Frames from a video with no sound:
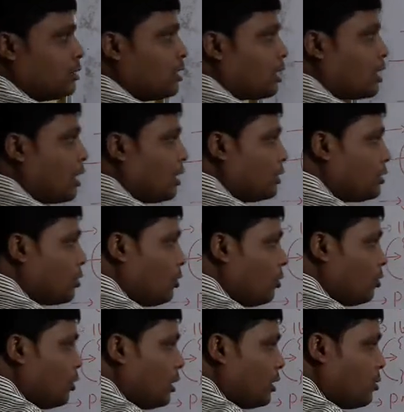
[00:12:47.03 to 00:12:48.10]
the
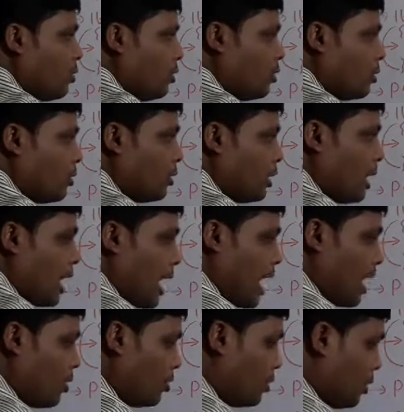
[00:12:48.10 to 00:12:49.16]
control will go
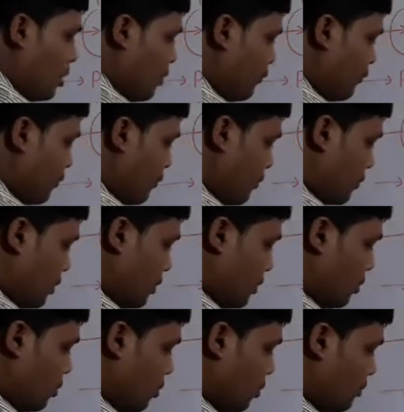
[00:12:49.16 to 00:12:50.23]
out of
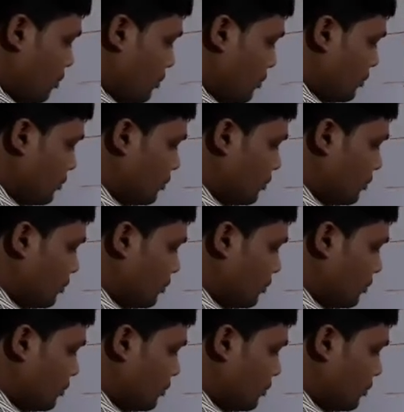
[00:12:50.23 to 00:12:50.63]
loop.